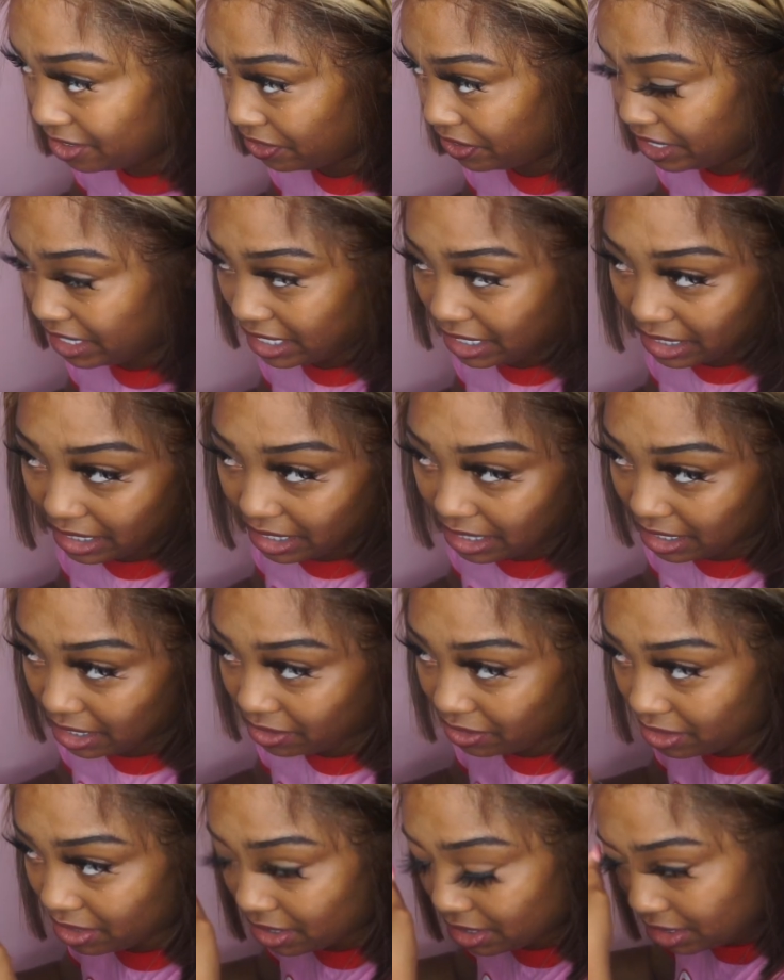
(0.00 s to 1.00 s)
And I can't
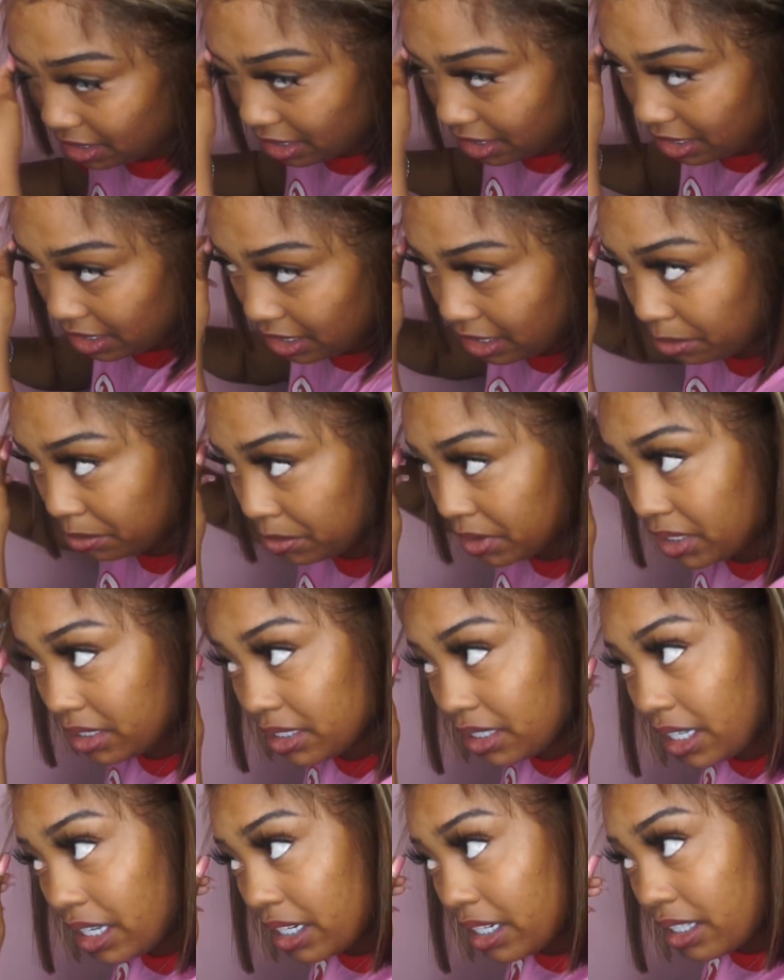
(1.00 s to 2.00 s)
even see and I'm just
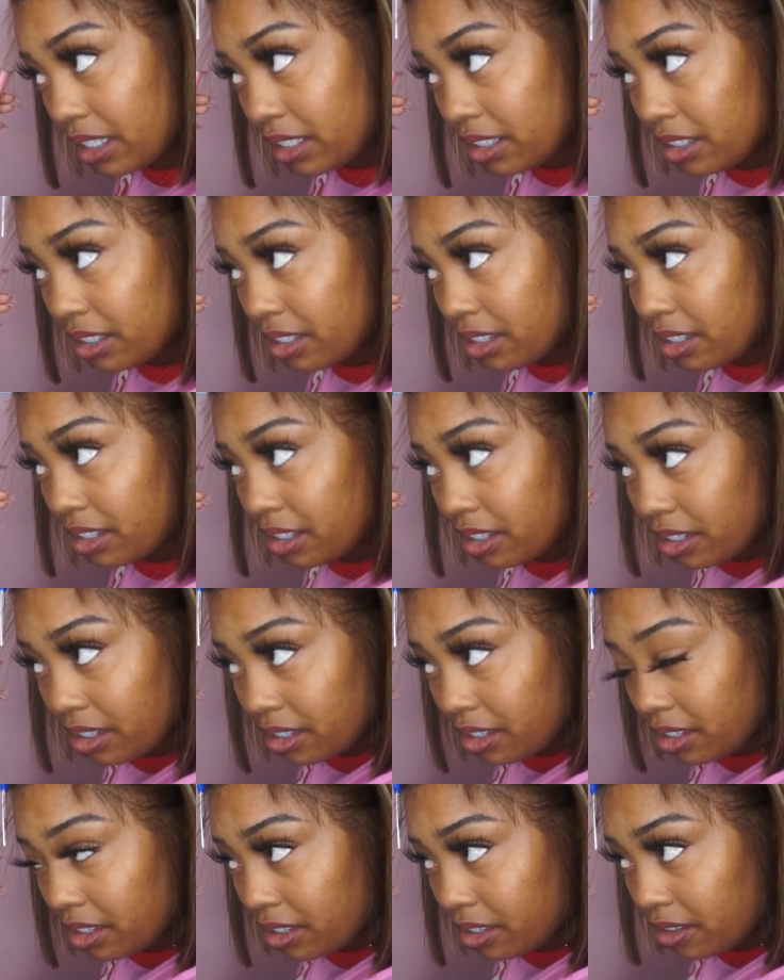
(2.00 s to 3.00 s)
cutting.
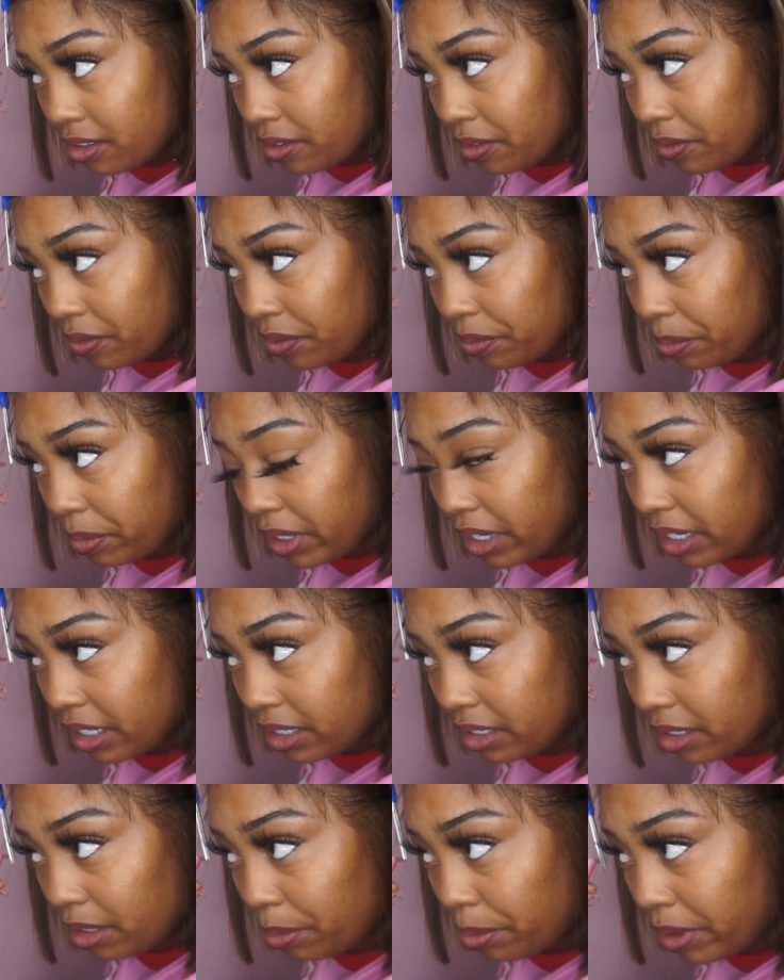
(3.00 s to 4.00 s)

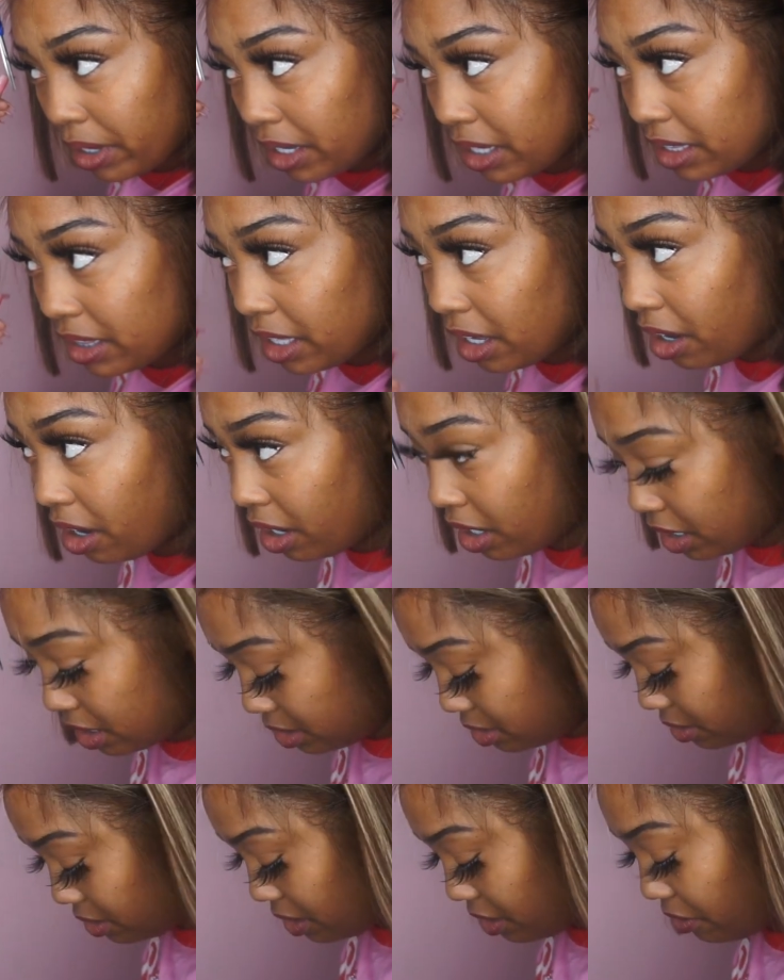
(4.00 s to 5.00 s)
But the art
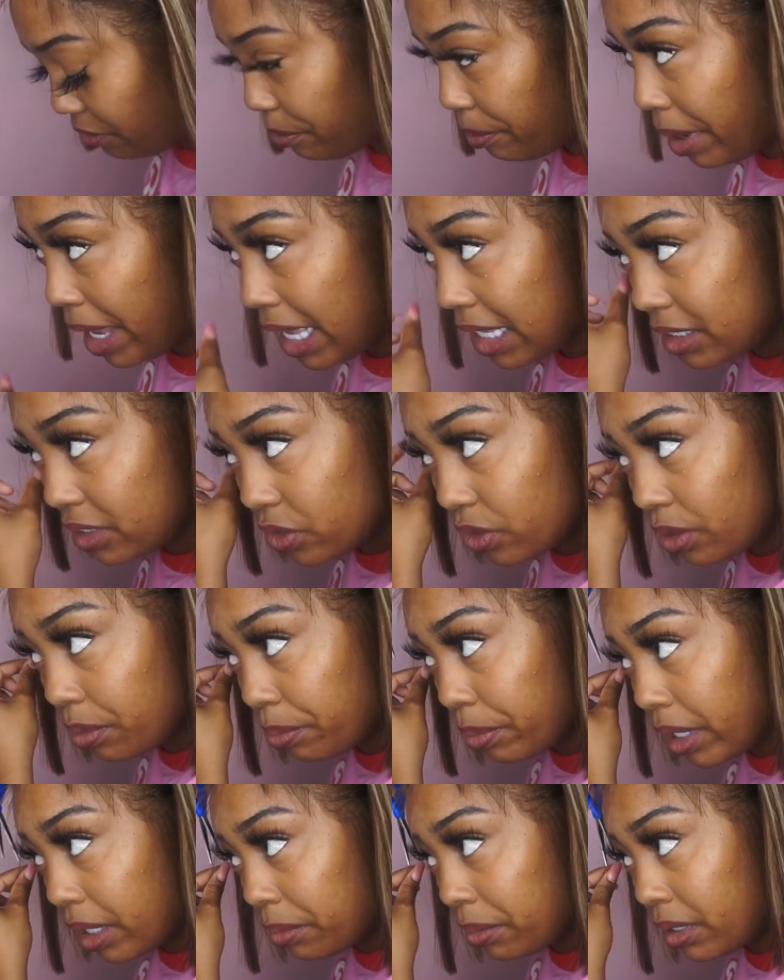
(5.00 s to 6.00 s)
of mastering
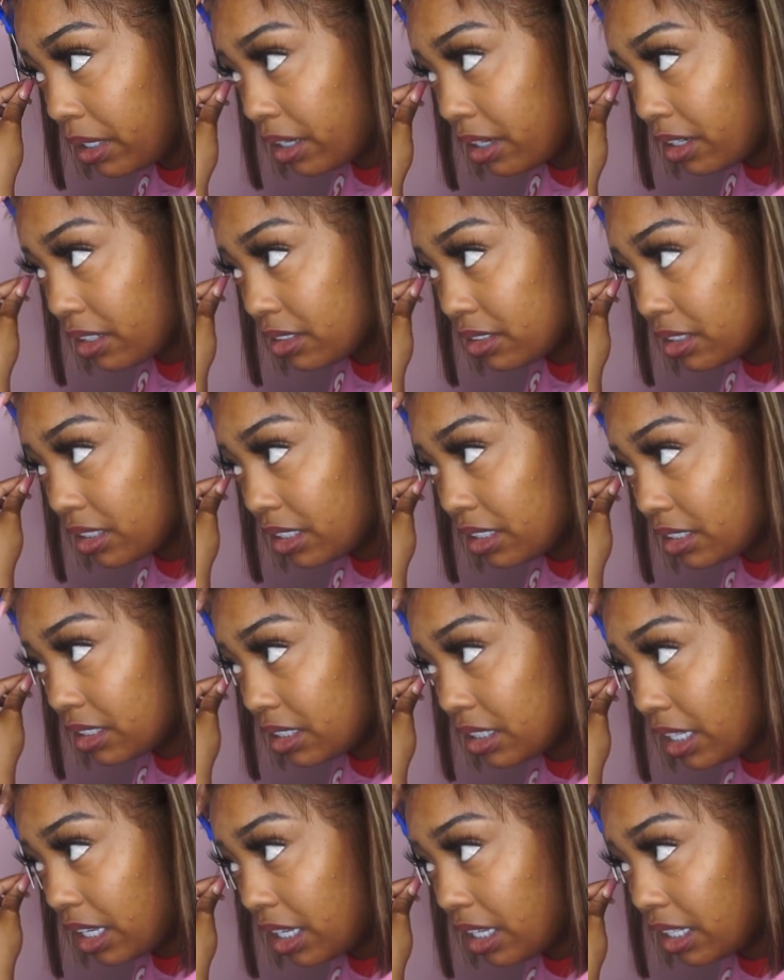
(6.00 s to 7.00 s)
baby hairs
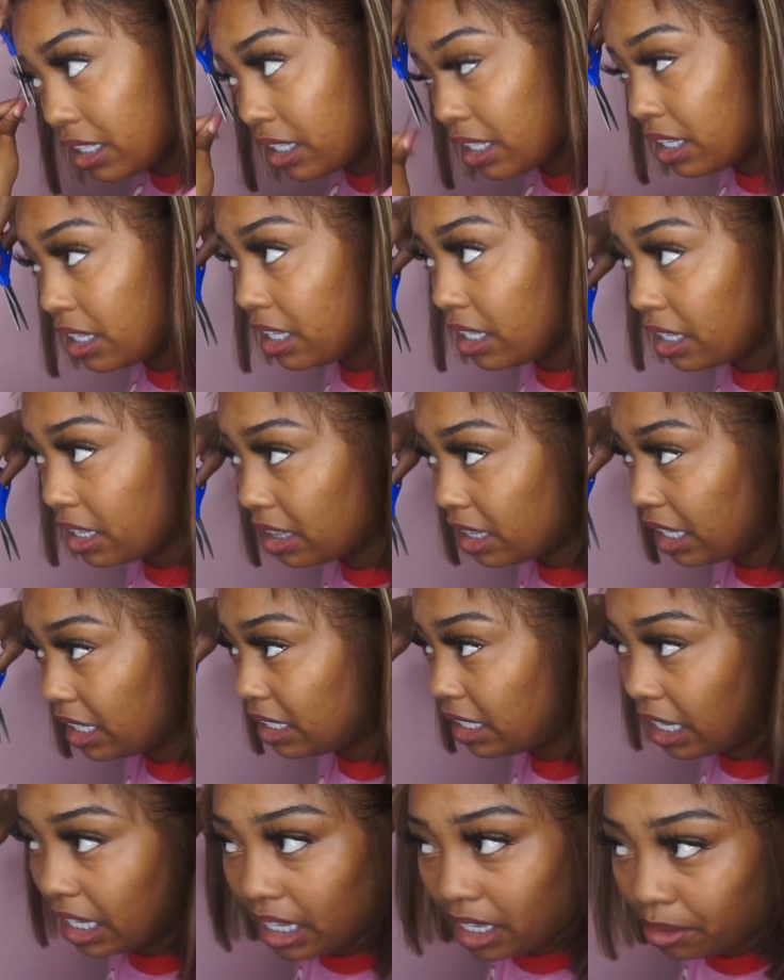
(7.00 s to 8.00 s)
is like, they
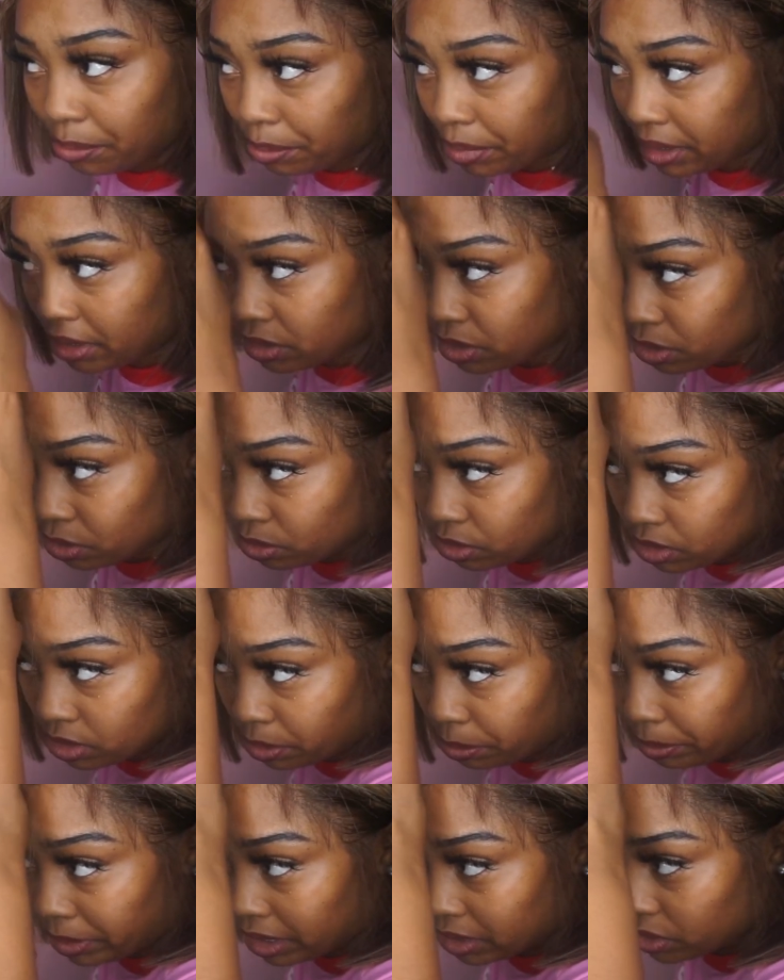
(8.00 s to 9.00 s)
can't be too
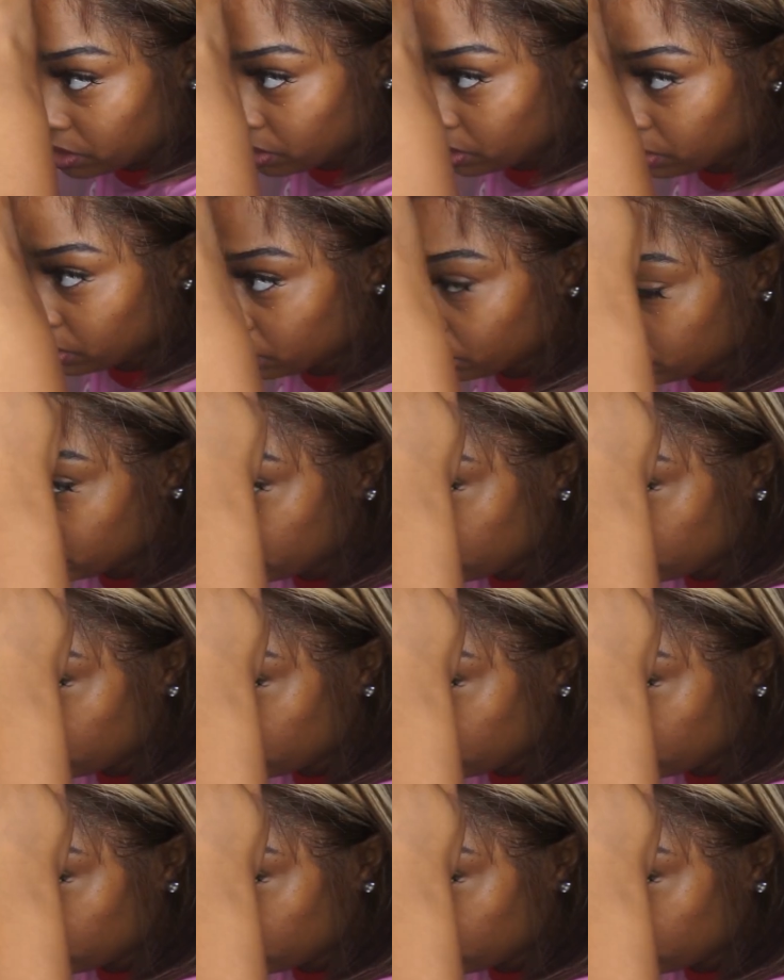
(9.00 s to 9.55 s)
symmetrical.